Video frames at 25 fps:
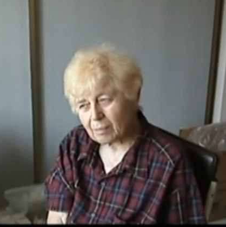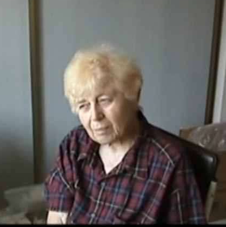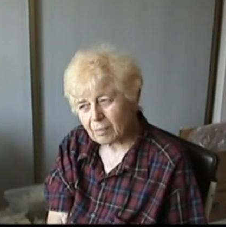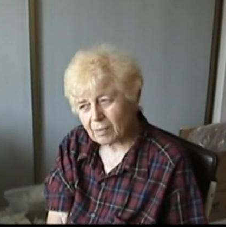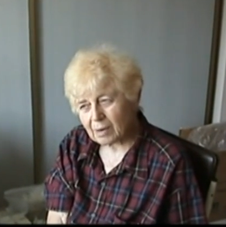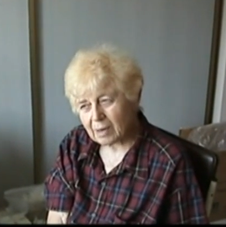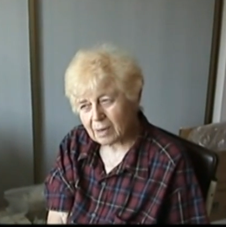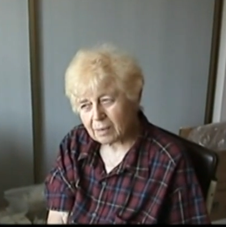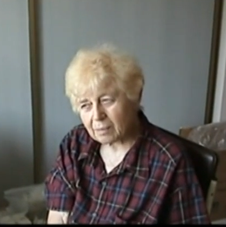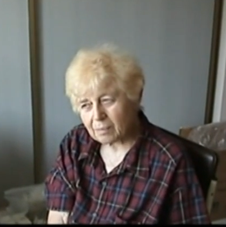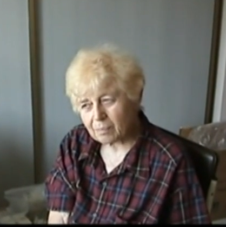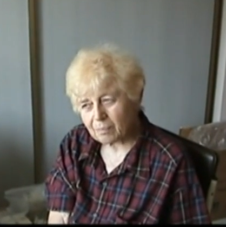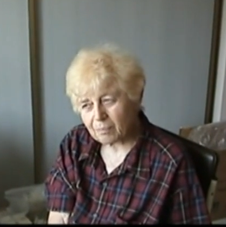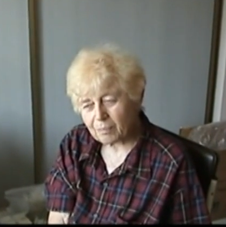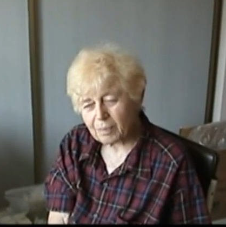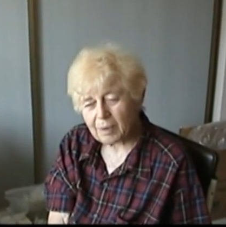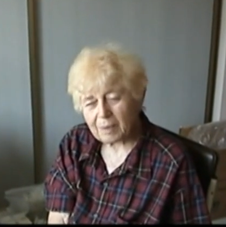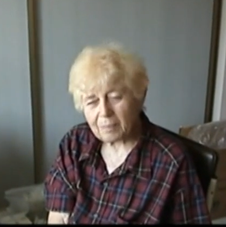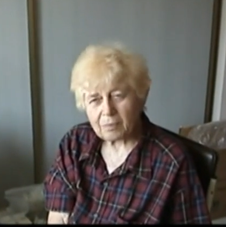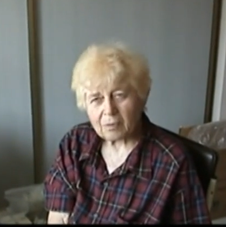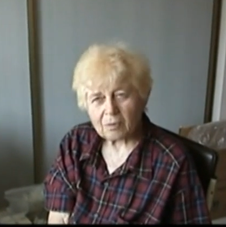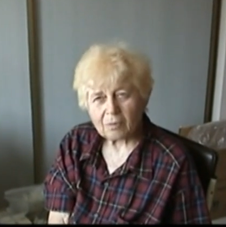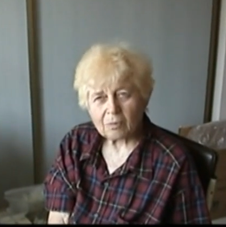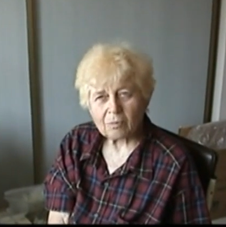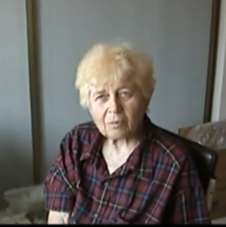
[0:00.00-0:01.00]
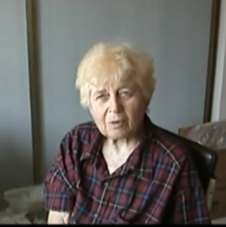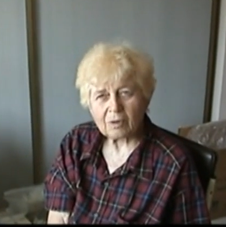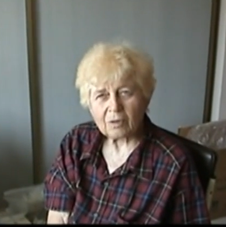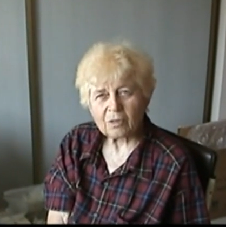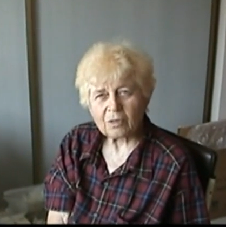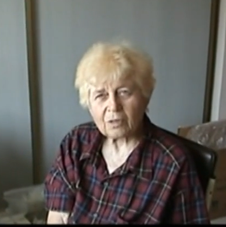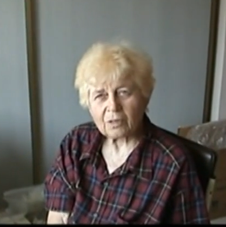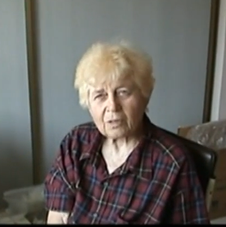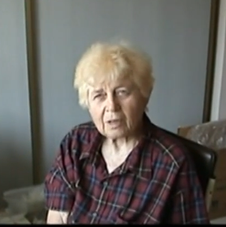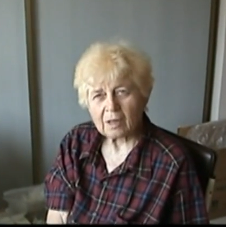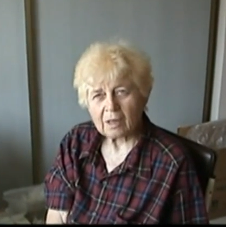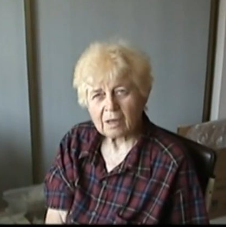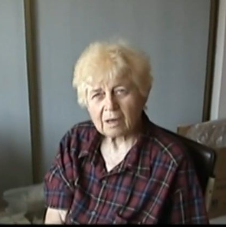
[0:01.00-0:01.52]
but people
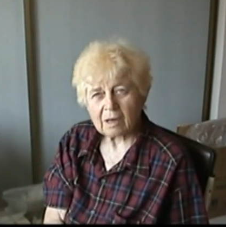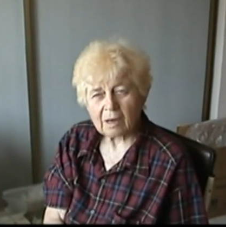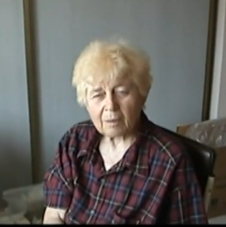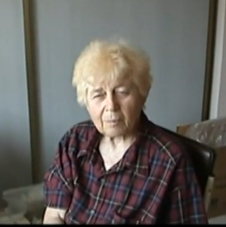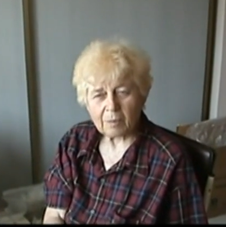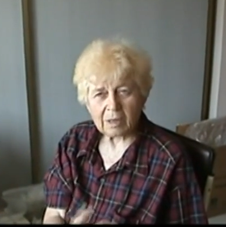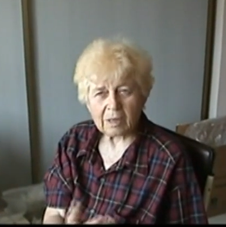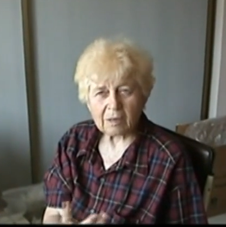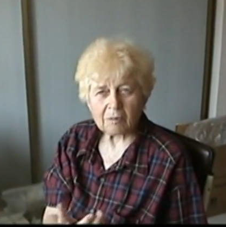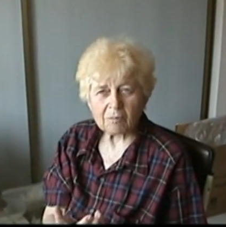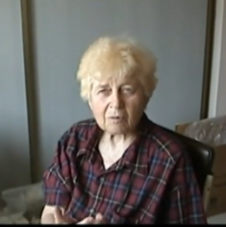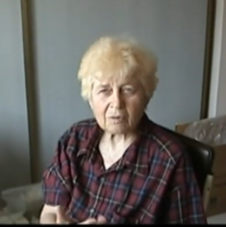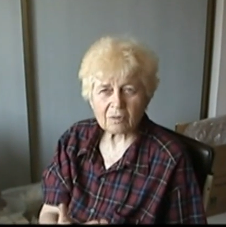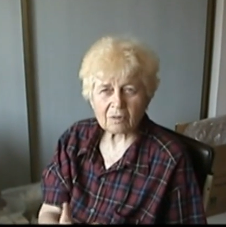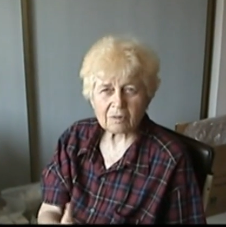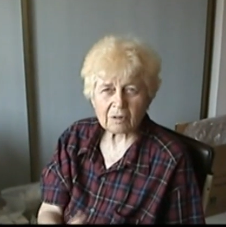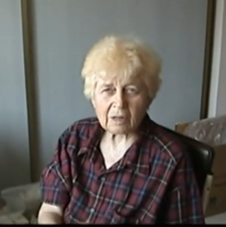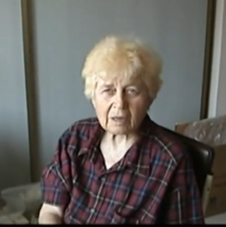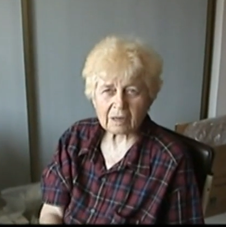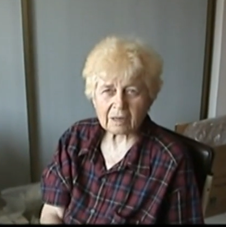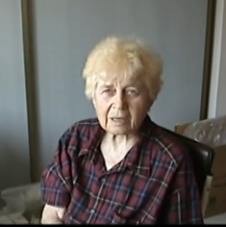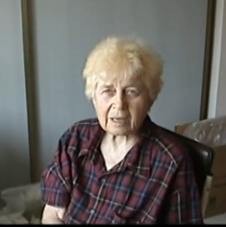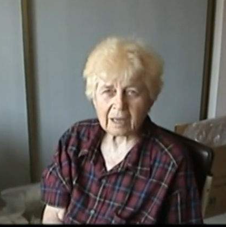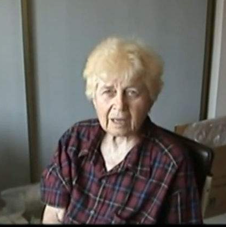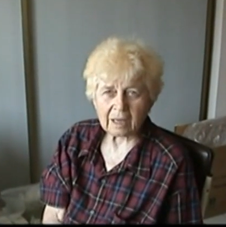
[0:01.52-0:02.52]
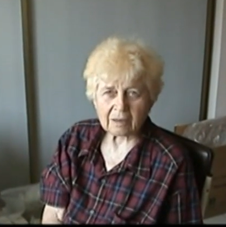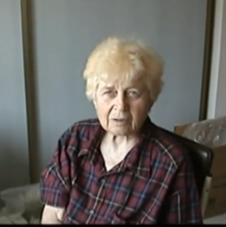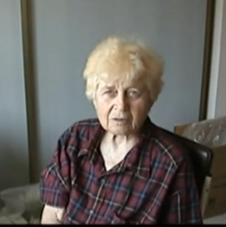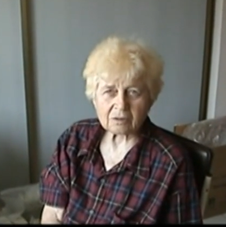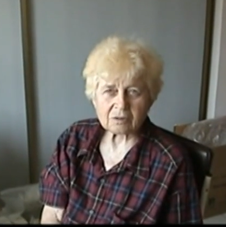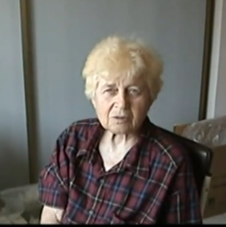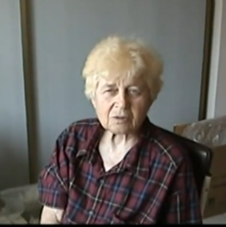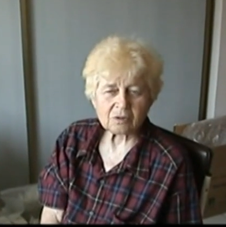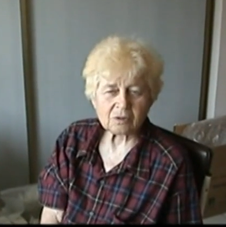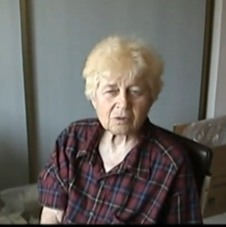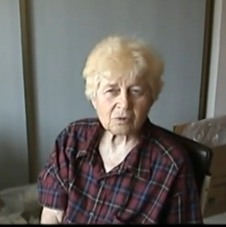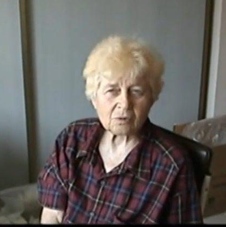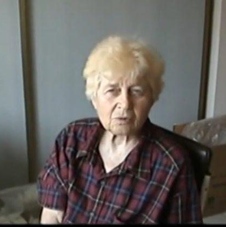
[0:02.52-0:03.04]
with with lung
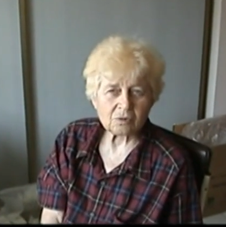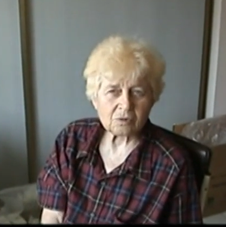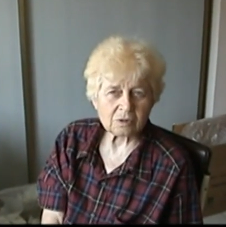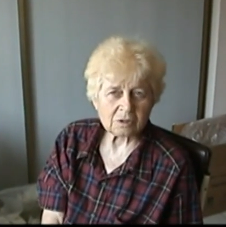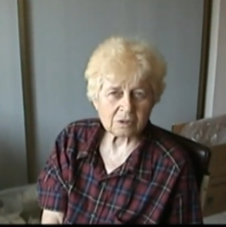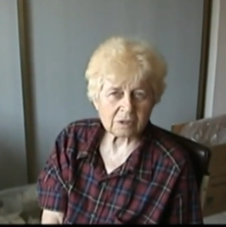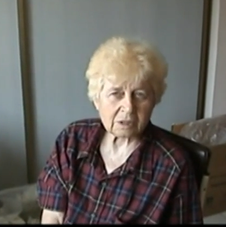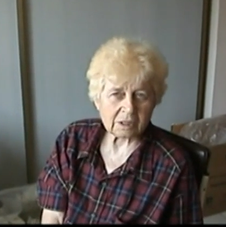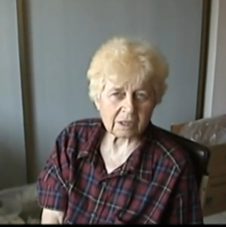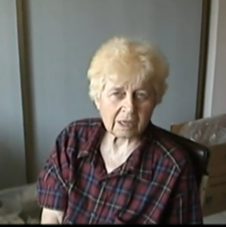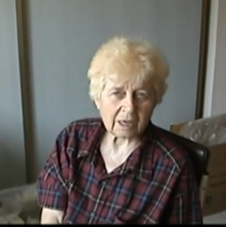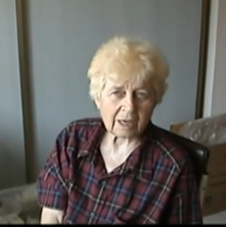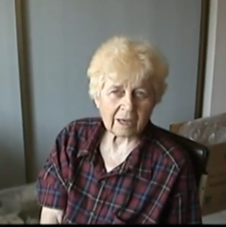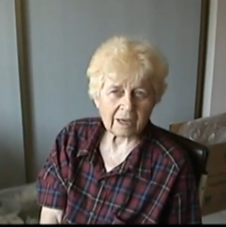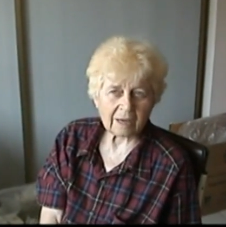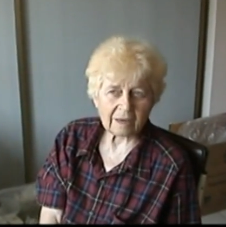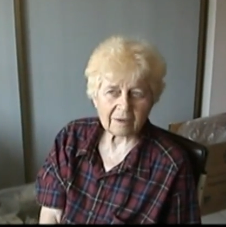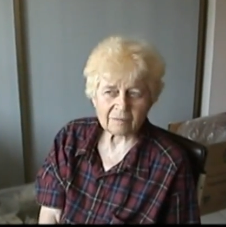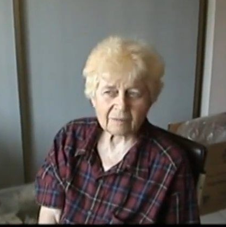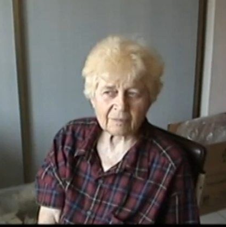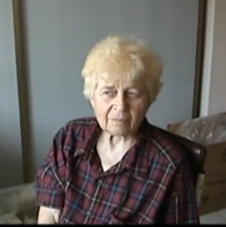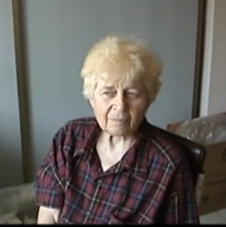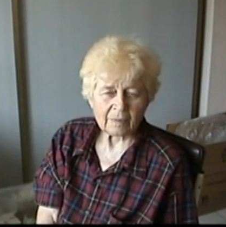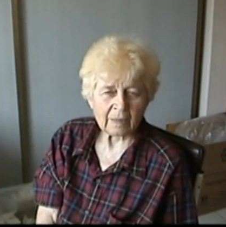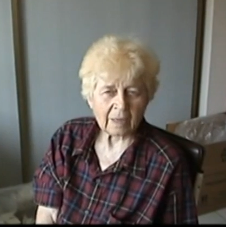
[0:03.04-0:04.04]
cancer usually have